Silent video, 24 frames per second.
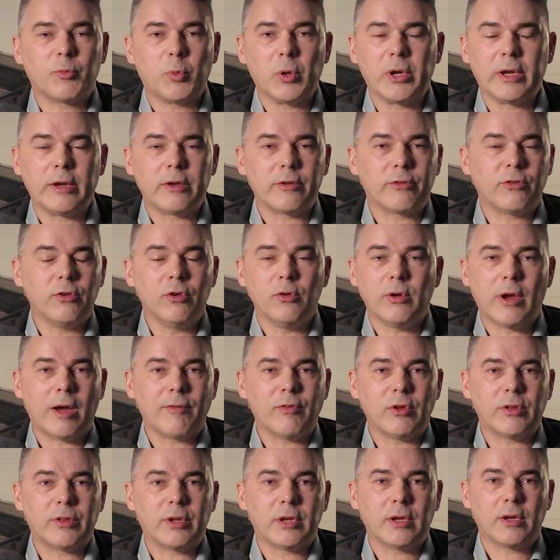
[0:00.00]
springs, new
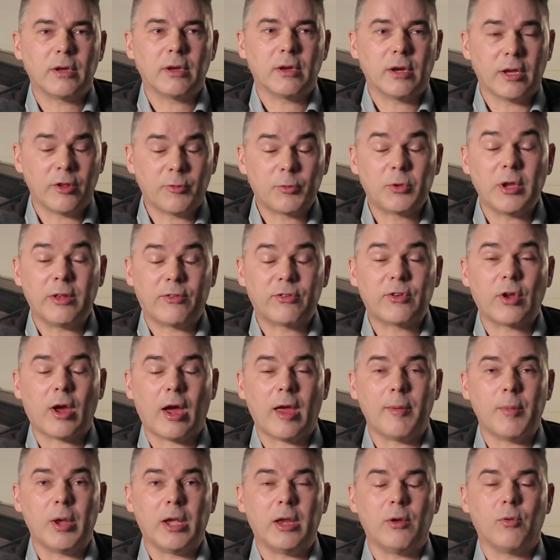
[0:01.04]
everything. It's
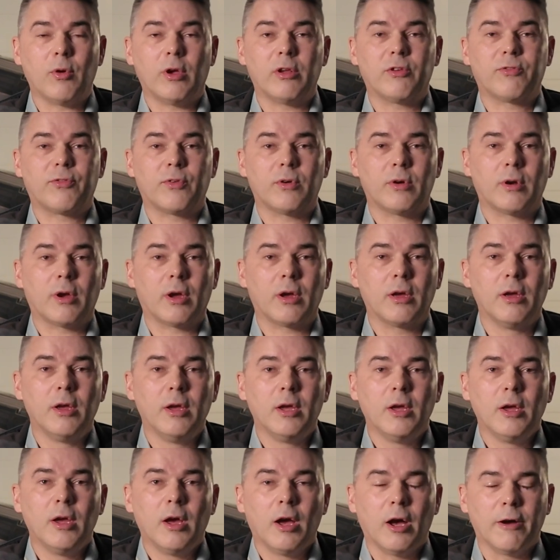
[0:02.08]
time anyways for
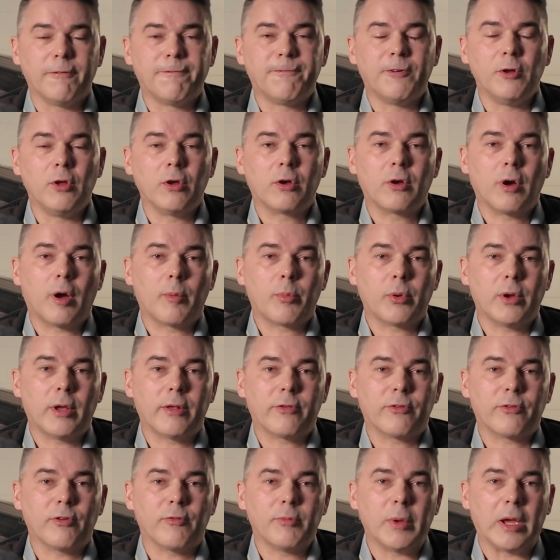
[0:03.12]
a full
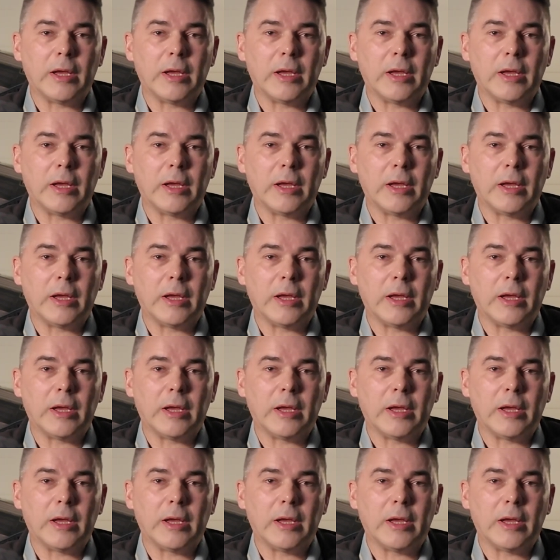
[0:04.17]
comprehensive